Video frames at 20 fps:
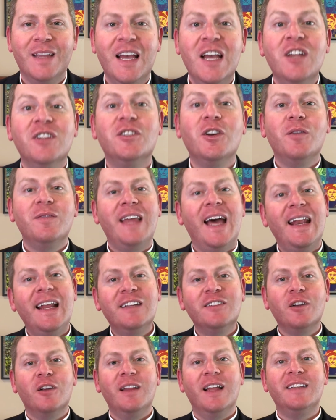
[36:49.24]
So that
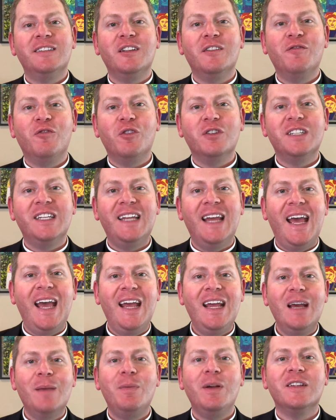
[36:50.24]
ends our lesson for
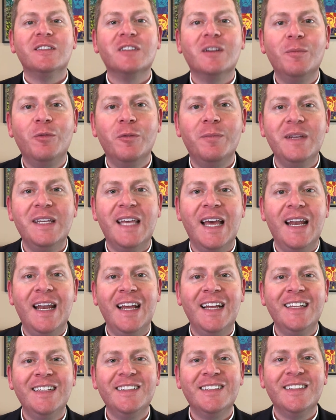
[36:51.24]
today, Episcopal
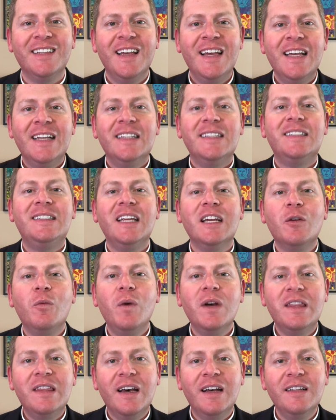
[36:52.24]
Beginnings. Stick
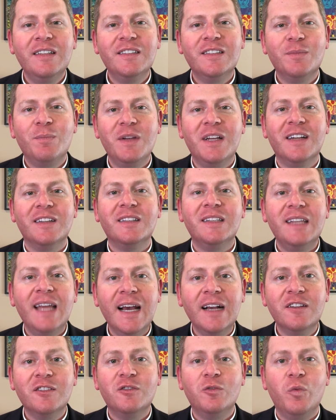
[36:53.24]
with us, because
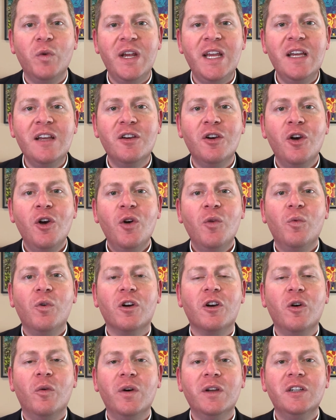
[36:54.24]
next week we're
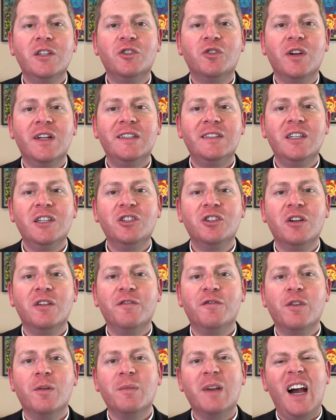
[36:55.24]
going to transition
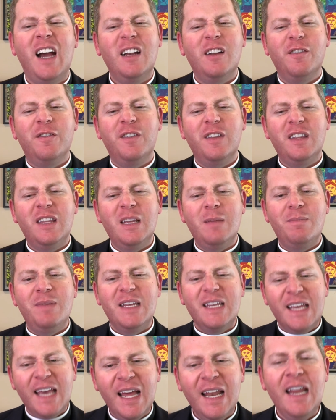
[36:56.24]
from kind of the
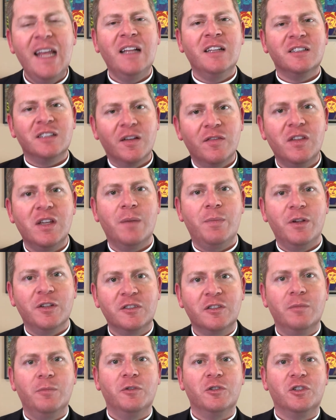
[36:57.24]
beginnings of the
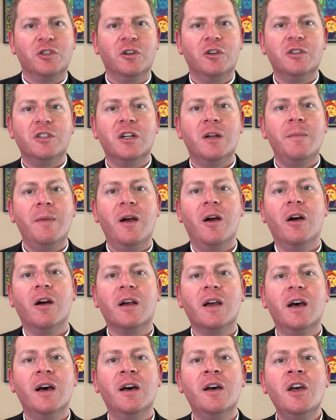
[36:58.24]
Episcopal Church in
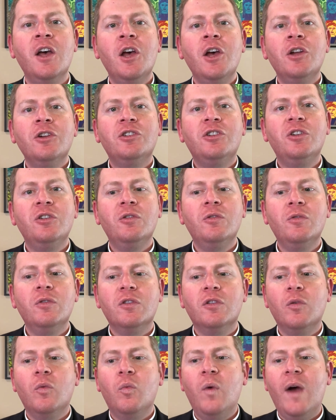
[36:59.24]
America to
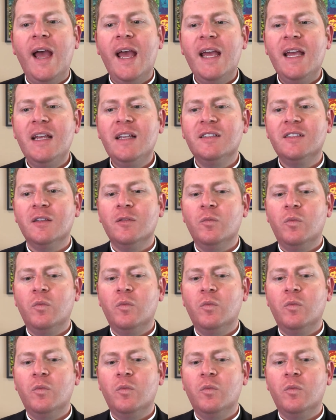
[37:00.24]
the ways in